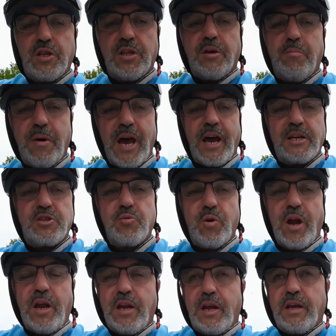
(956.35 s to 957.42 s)
to the max
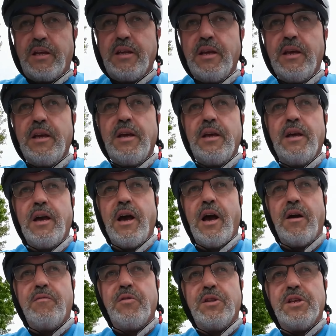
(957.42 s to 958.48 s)
rating
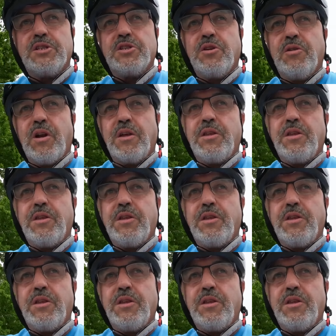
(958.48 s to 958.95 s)
uh, for the scooter.